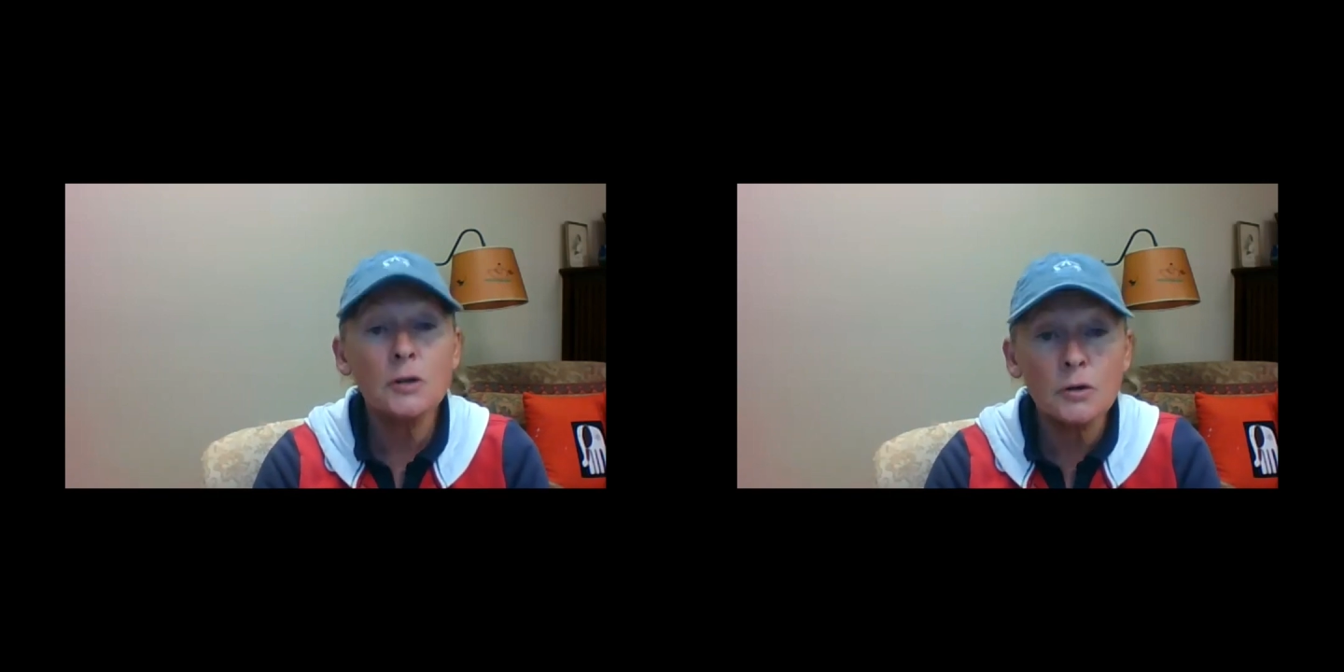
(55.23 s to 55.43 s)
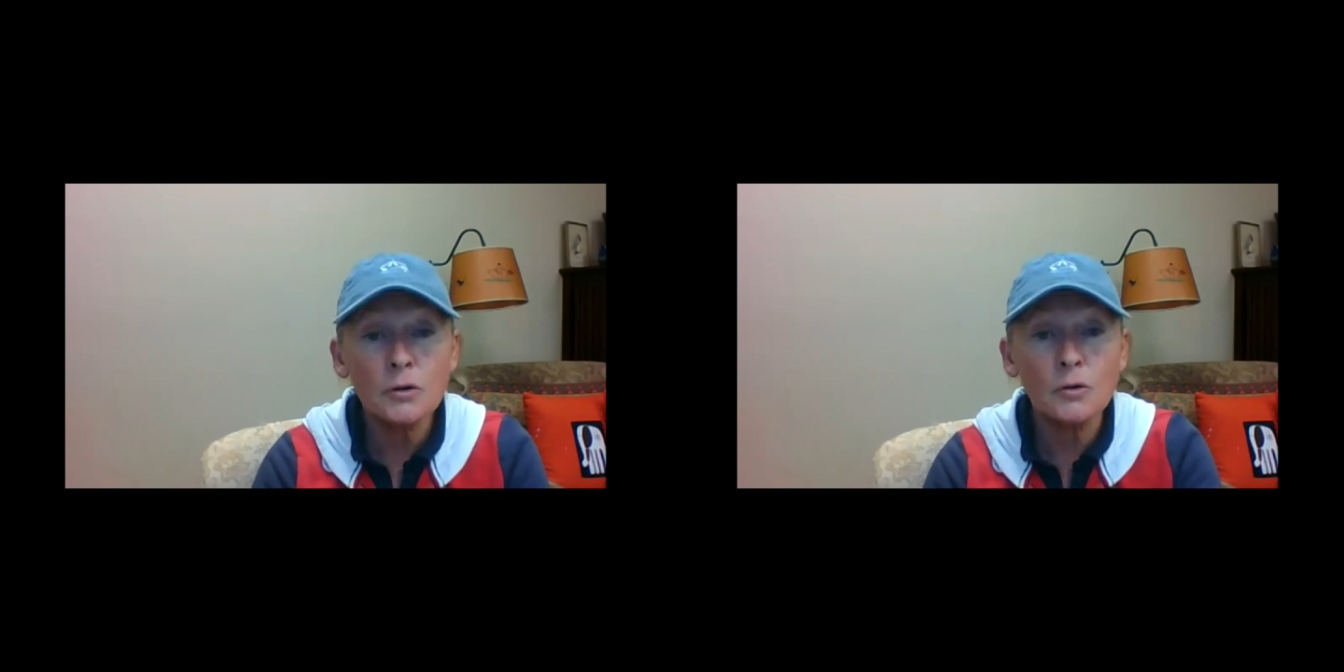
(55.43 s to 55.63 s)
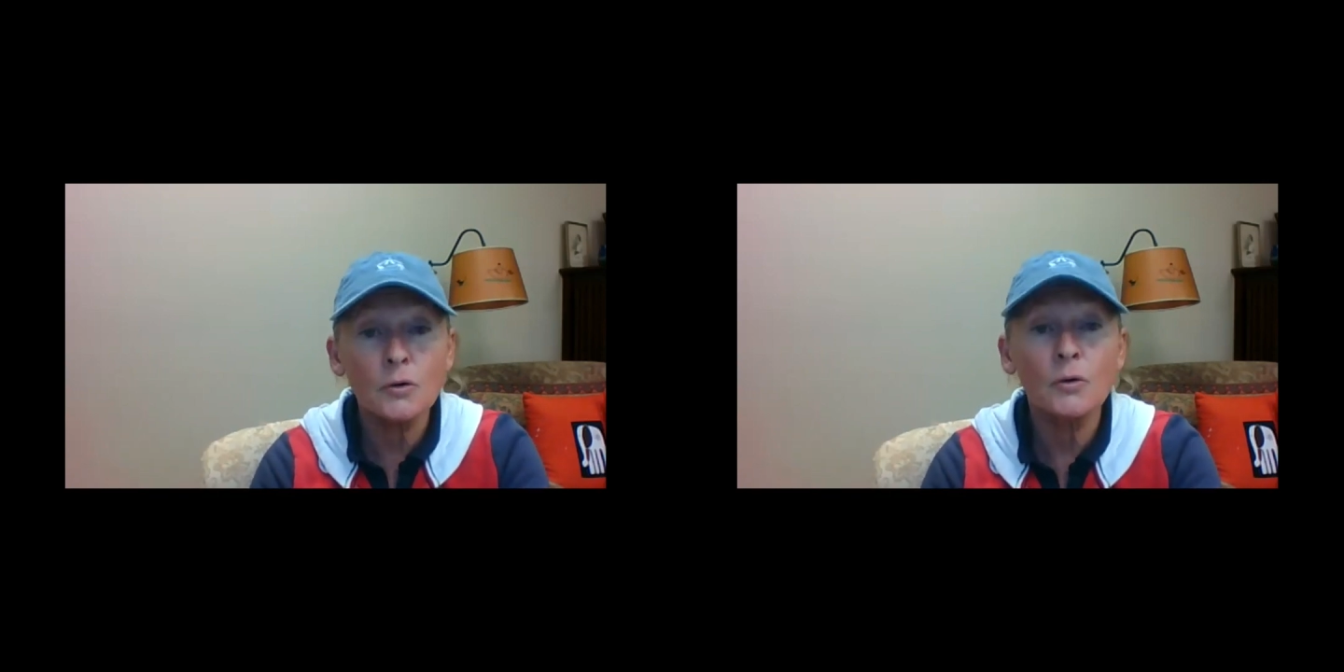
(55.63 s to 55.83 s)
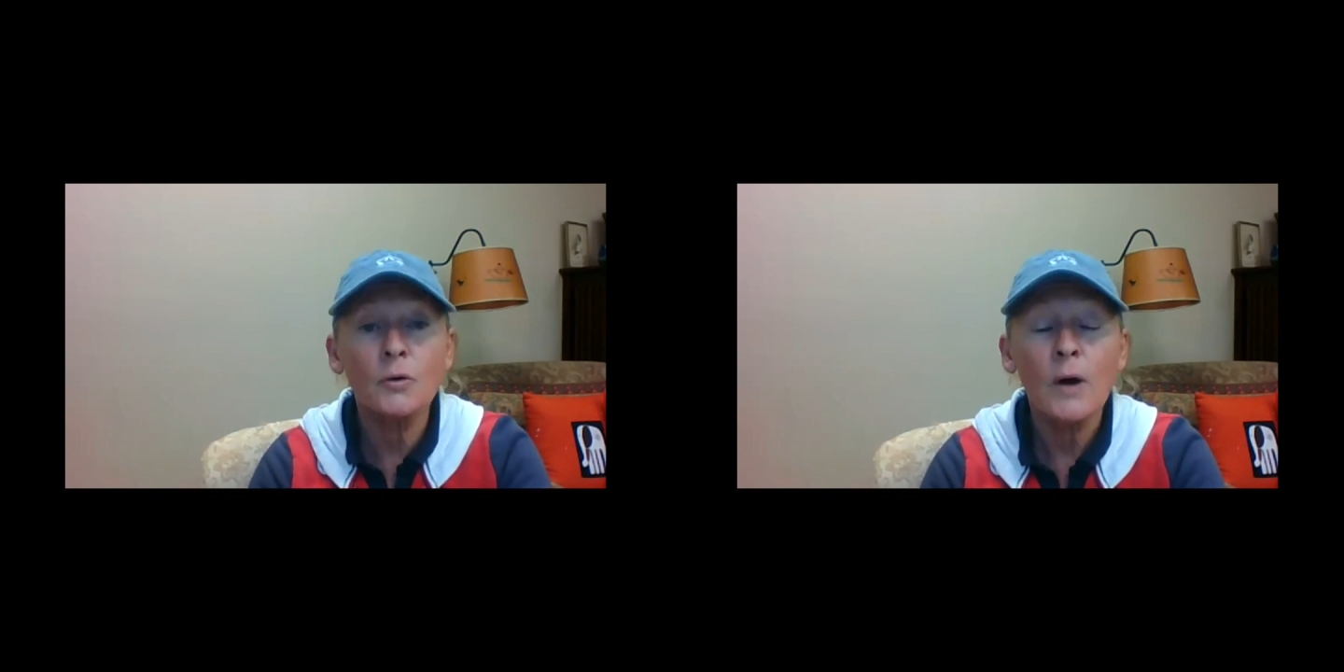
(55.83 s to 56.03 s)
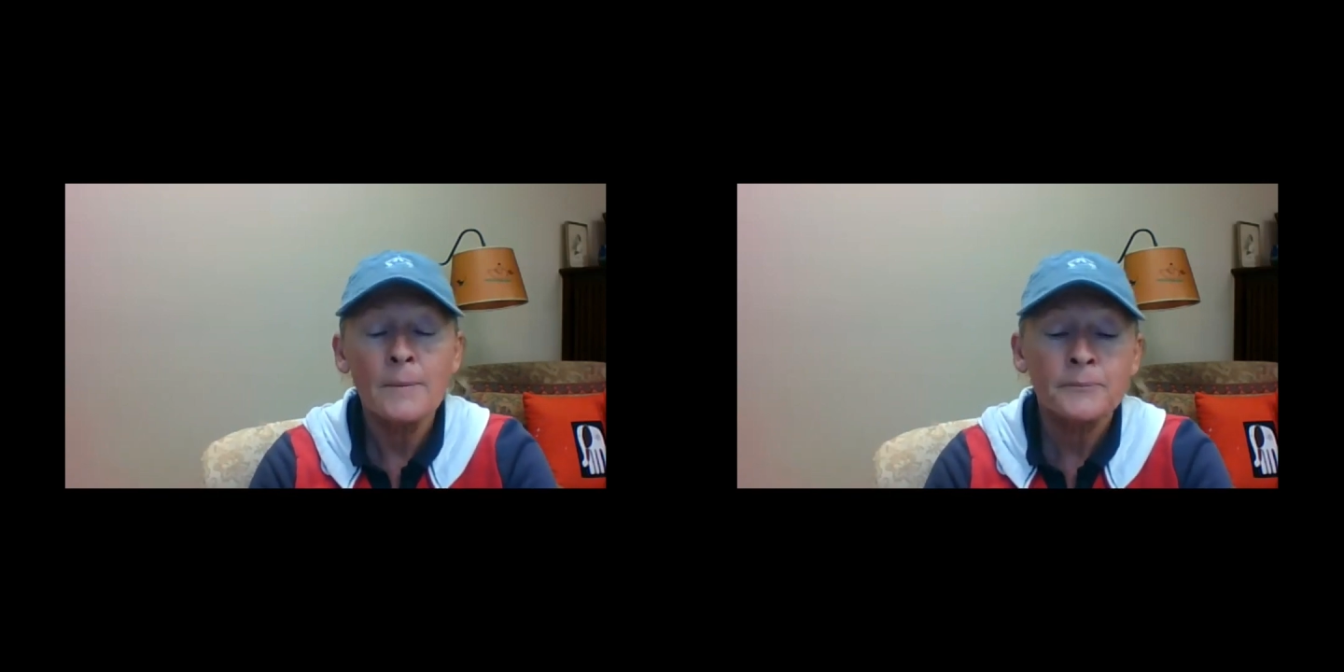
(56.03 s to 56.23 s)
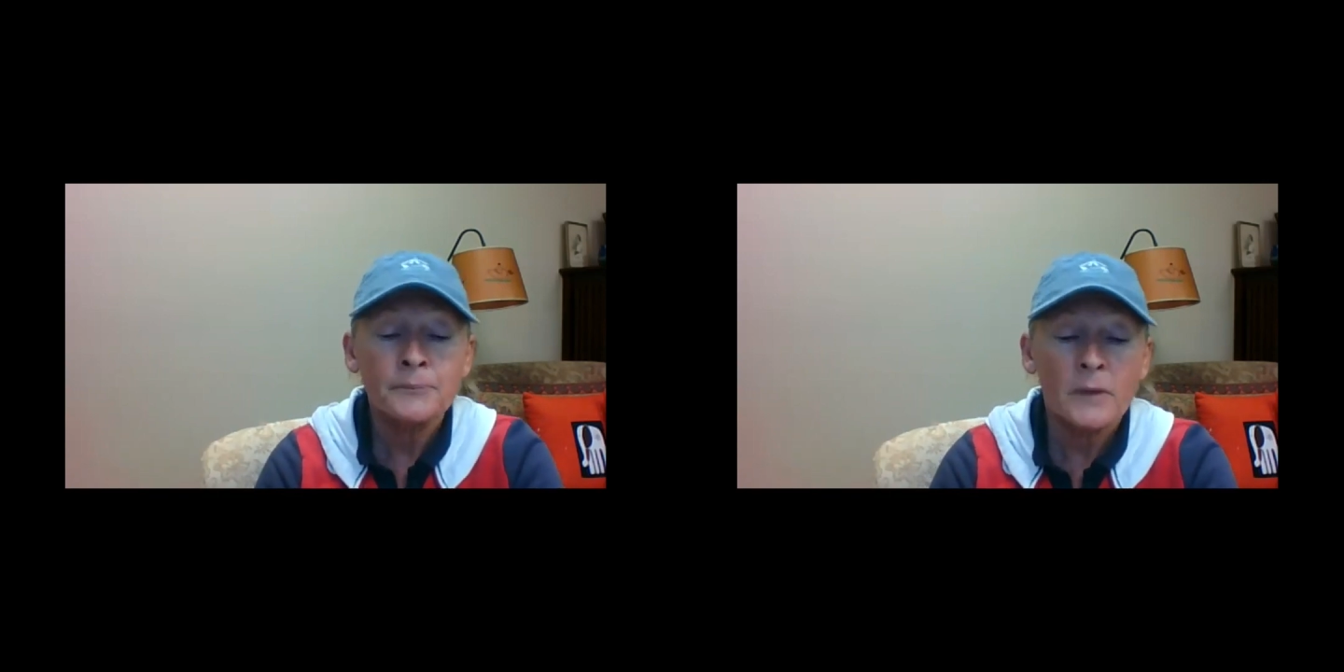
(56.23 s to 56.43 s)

to